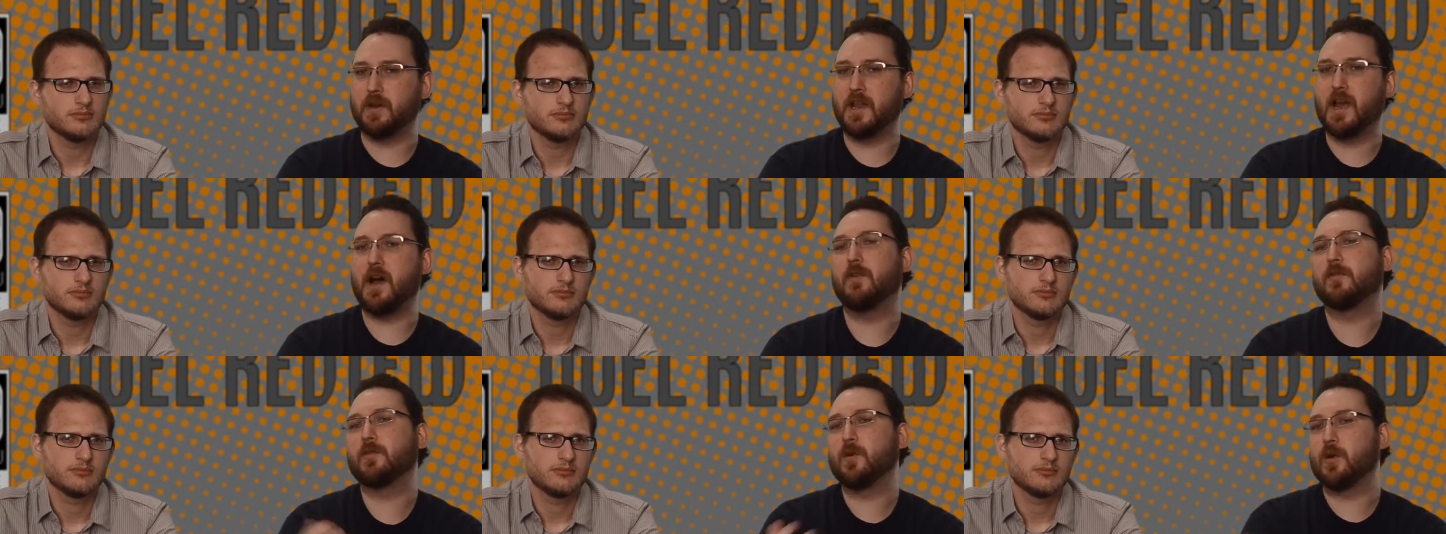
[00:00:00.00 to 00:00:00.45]

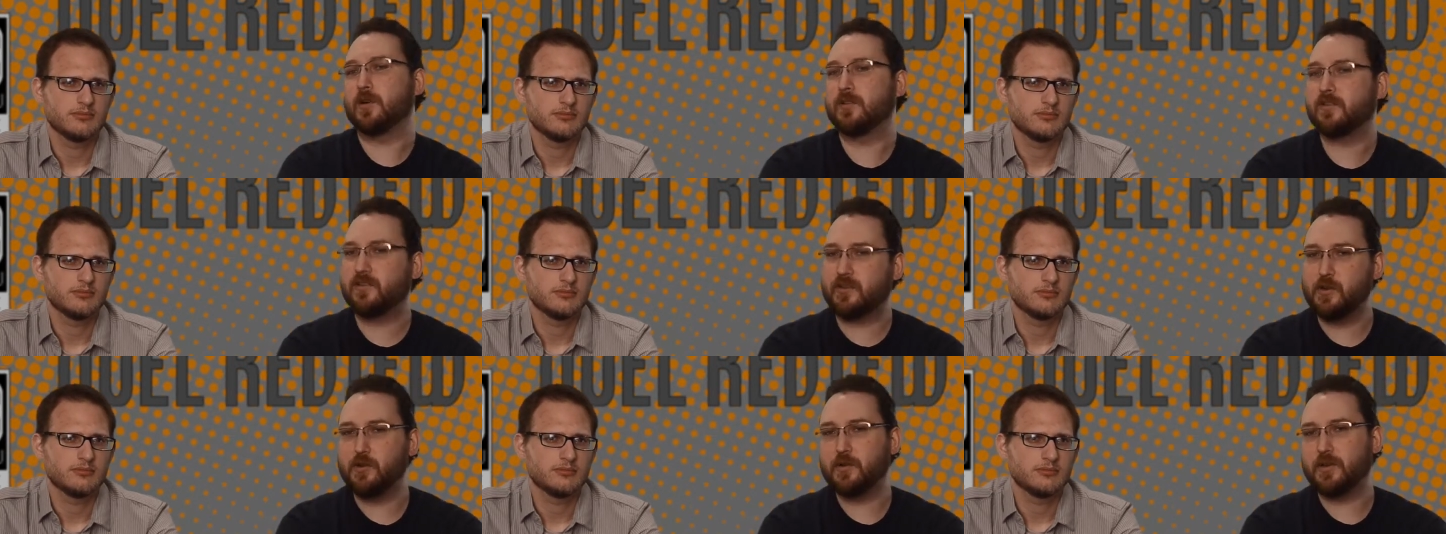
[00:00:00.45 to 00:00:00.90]
Speaker 1: Now, of
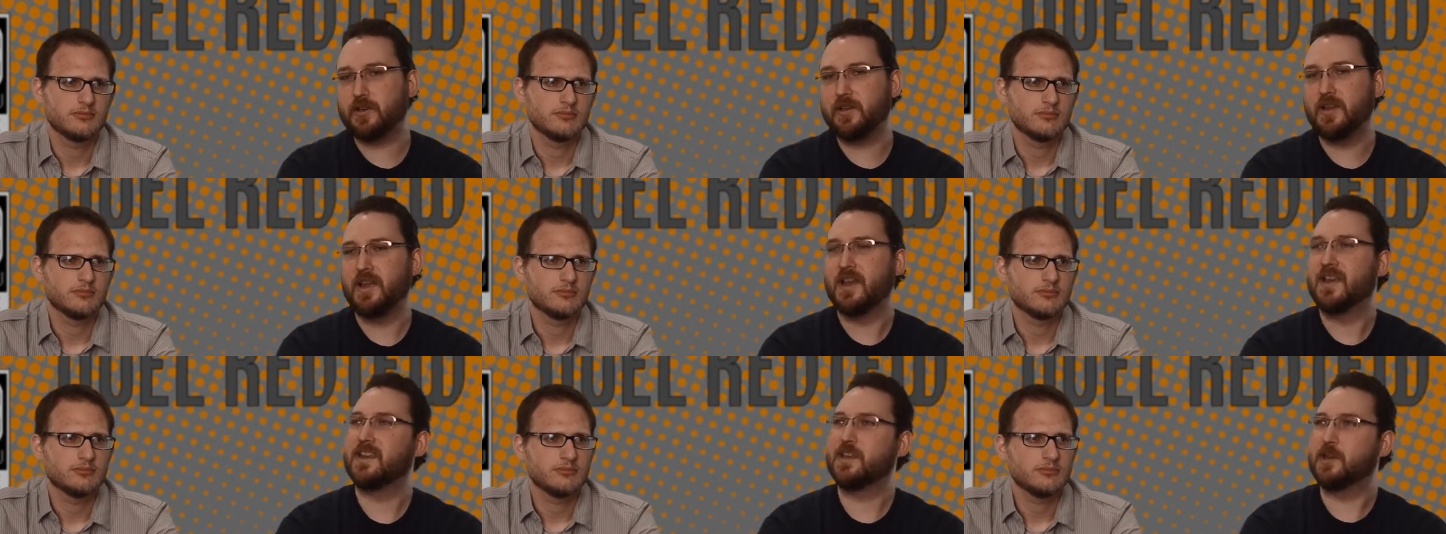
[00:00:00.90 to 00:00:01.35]
course, you
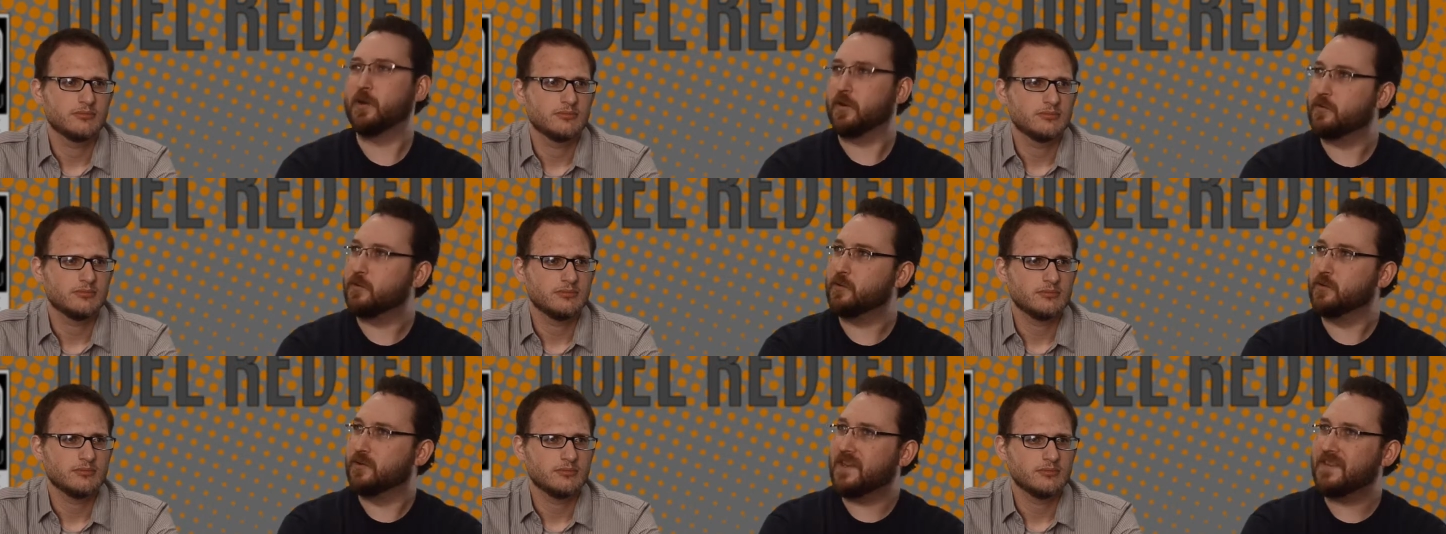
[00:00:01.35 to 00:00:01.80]
could, you know,
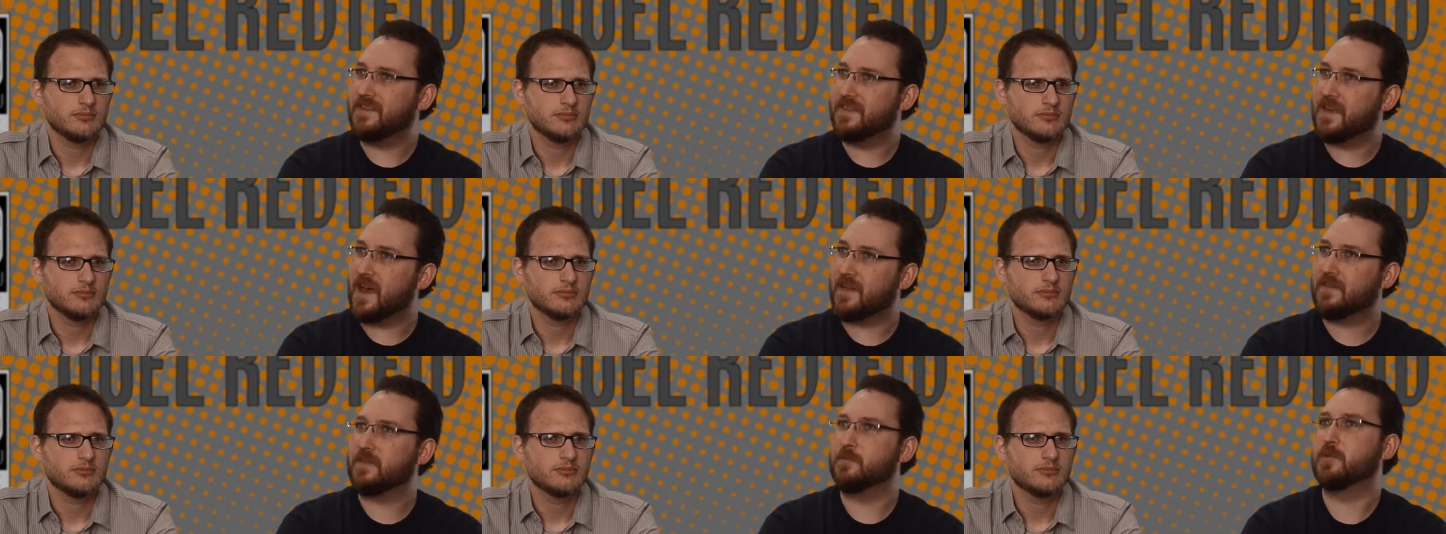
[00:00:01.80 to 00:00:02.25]
if you did
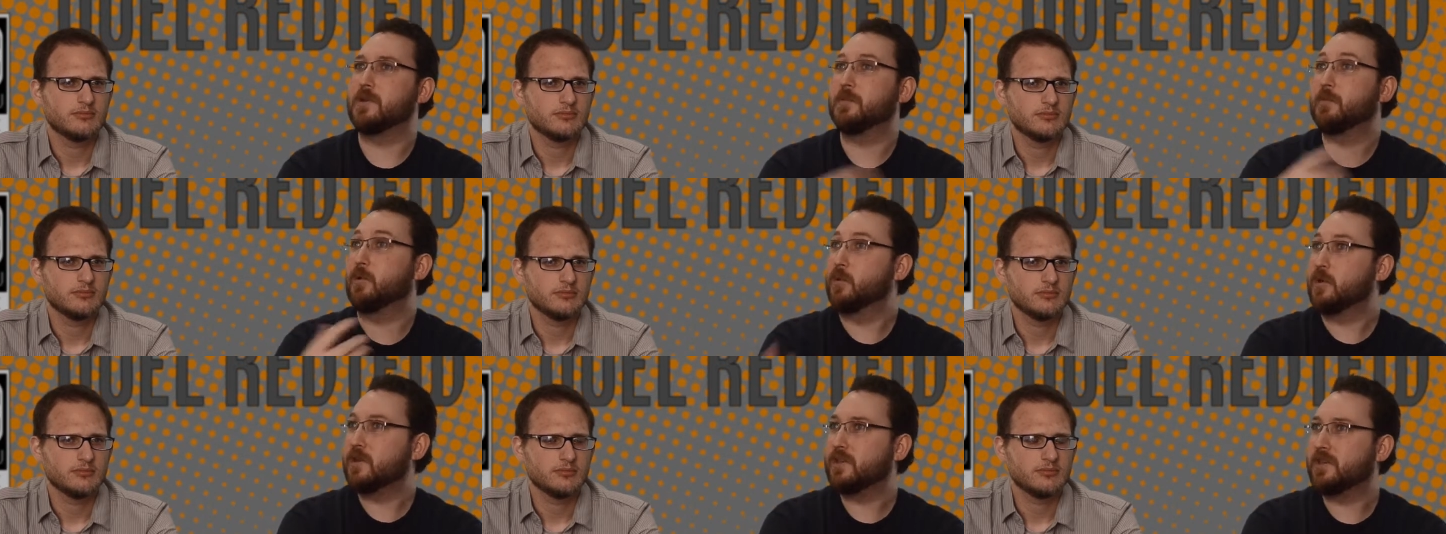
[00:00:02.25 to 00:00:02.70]
that, then
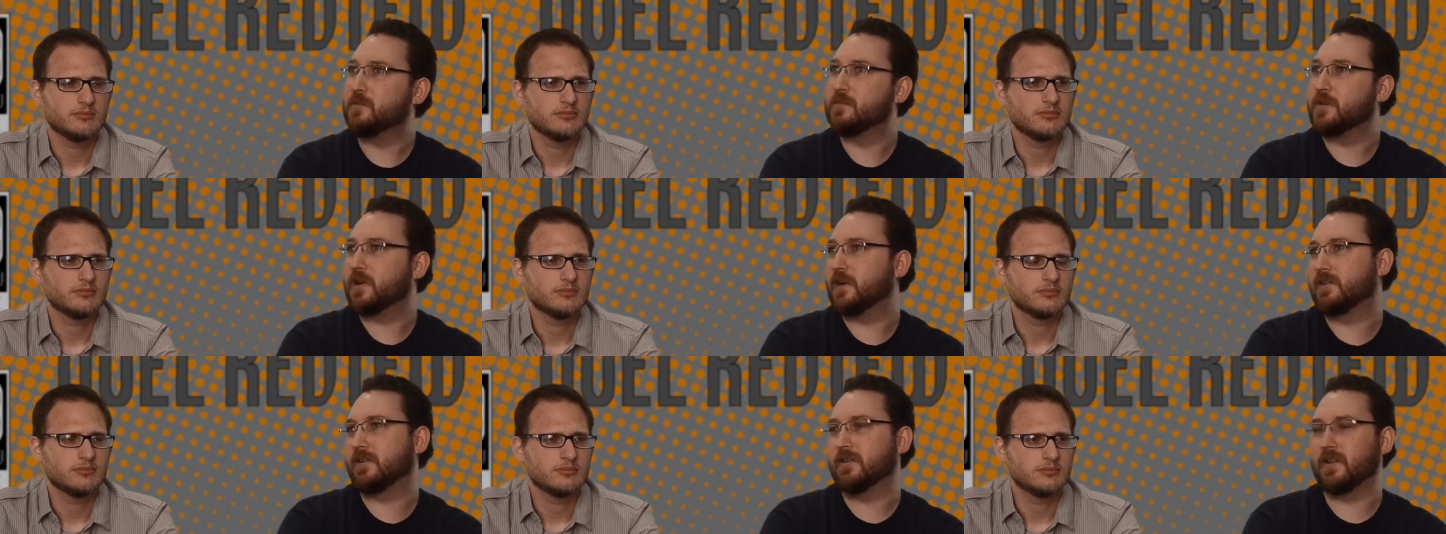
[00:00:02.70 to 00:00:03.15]
people would
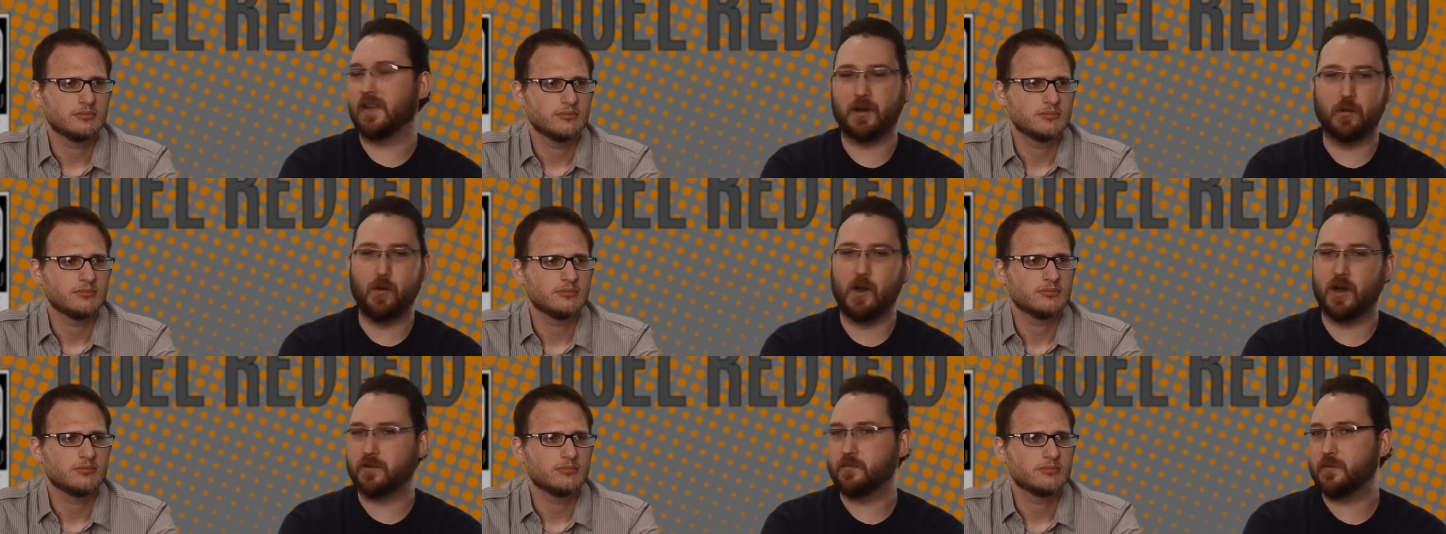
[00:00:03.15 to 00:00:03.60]
compare it to like
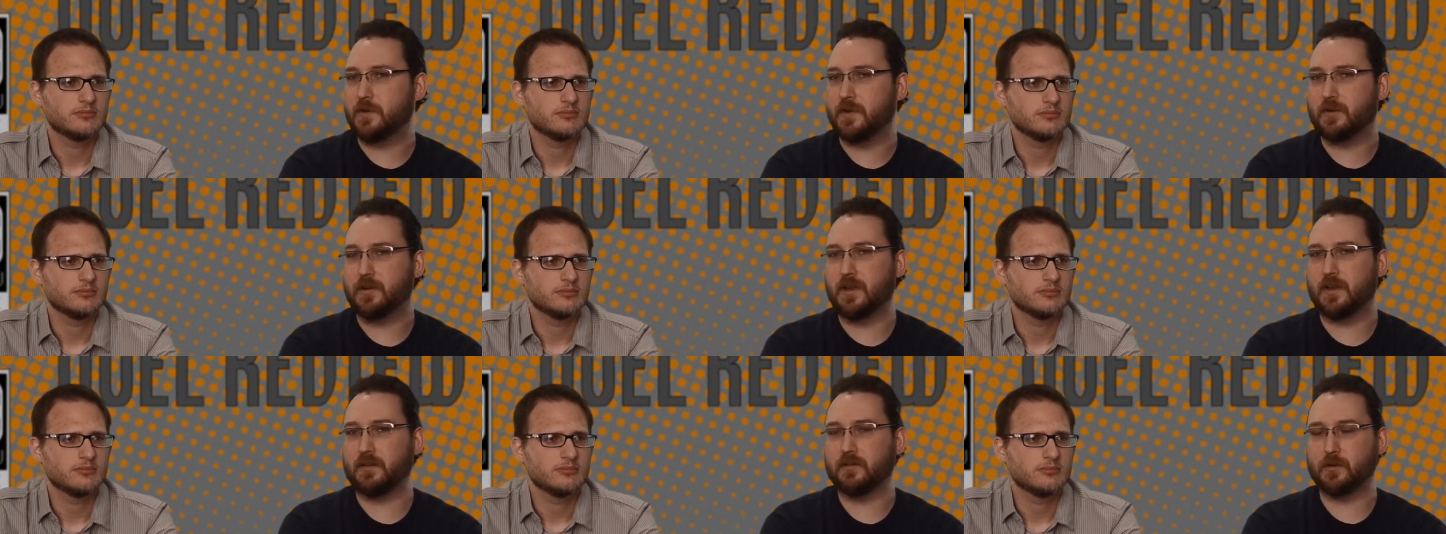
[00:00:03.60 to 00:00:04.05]
Watchmen
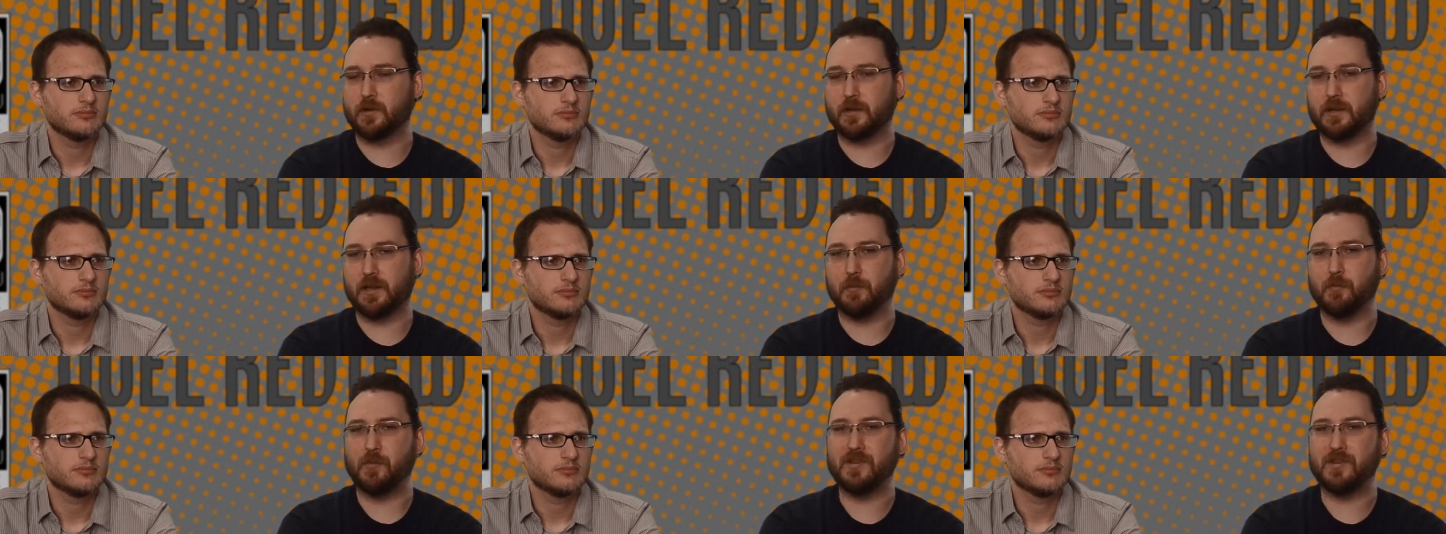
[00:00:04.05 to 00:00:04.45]
or that sort of thing.